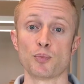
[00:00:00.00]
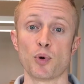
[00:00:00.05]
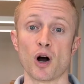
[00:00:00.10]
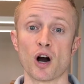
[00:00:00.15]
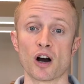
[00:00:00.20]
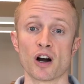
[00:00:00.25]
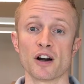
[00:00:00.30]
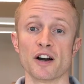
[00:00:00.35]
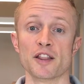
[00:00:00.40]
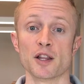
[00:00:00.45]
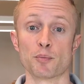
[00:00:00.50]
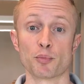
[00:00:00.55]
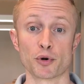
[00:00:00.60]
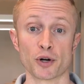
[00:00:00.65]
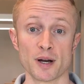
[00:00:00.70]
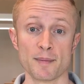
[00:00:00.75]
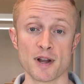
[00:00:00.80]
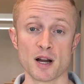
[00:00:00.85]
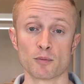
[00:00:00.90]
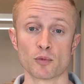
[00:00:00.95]
part in the
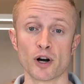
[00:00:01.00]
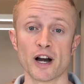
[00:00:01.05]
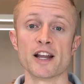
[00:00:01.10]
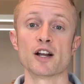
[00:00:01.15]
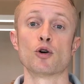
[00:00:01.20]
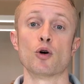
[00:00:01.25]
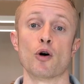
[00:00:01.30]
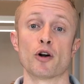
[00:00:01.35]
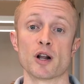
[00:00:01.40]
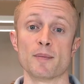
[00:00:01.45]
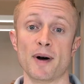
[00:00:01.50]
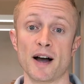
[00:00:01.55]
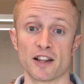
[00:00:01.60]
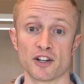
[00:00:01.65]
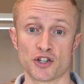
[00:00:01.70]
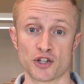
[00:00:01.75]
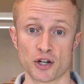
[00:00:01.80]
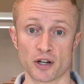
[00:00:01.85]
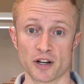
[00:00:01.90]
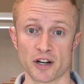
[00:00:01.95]
premium rate quoted by the
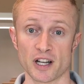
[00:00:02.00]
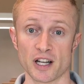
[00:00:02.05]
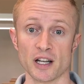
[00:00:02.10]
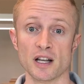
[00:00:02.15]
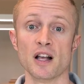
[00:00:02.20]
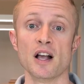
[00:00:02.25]
surety.